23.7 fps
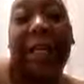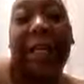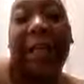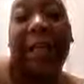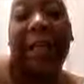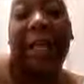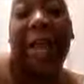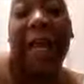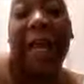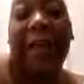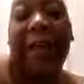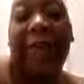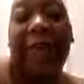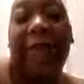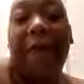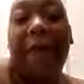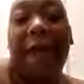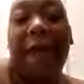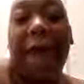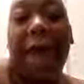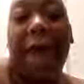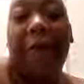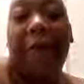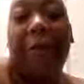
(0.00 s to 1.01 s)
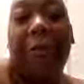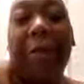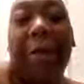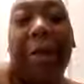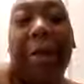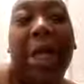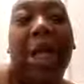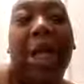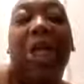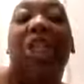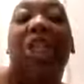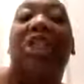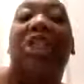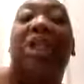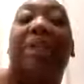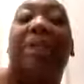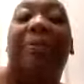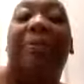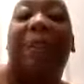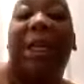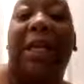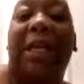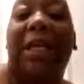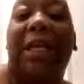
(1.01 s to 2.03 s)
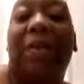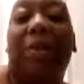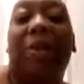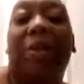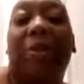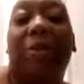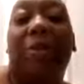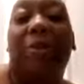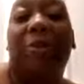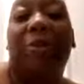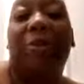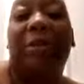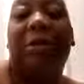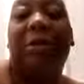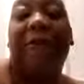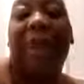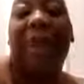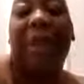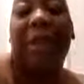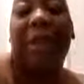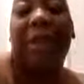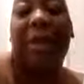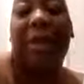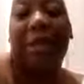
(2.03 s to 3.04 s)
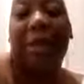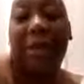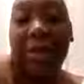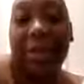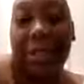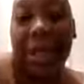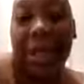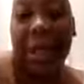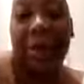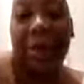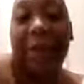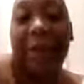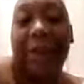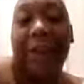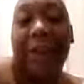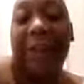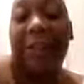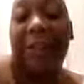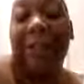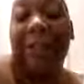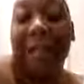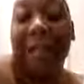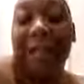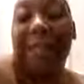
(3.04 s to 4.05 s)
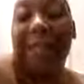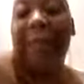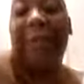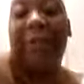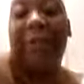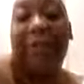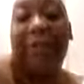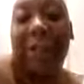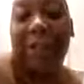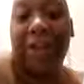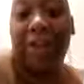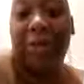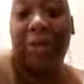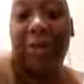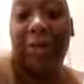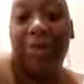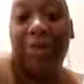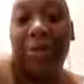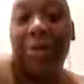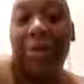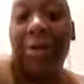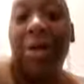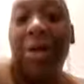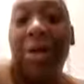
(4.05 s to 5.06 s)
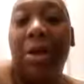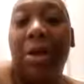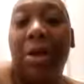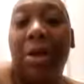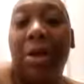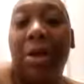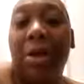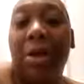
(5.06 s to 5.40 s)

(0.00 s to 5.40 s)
kind of jumped into developing yourselves as a professional would